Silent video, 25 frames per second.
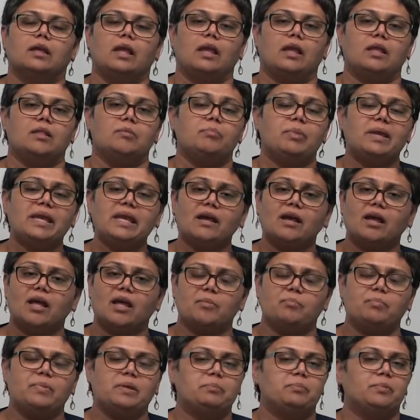In
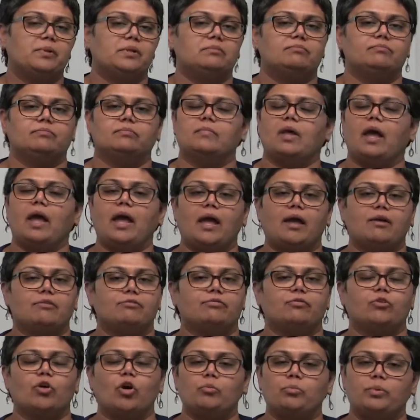BI, people
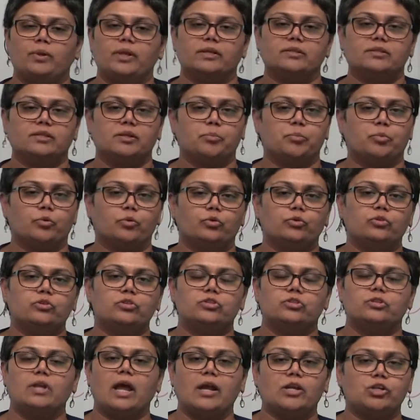have complex
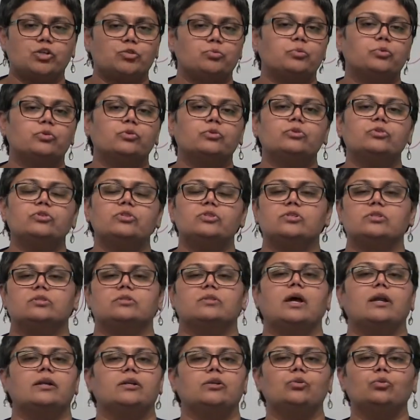reports, dashboards
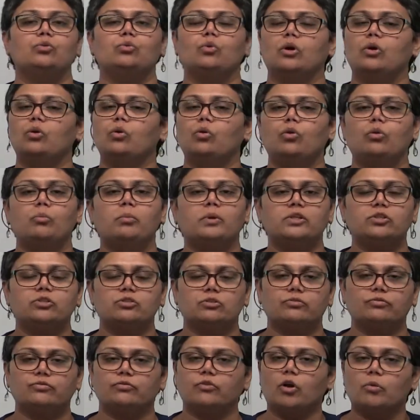that do a whole bunch
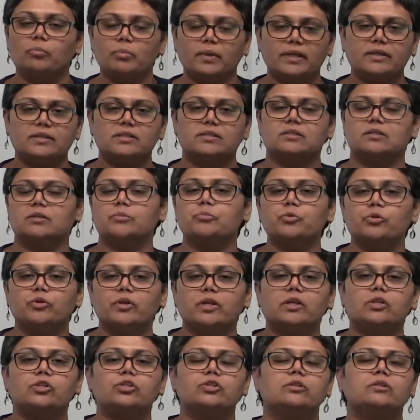of complex
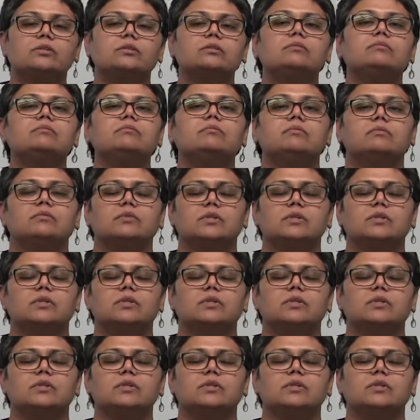computation.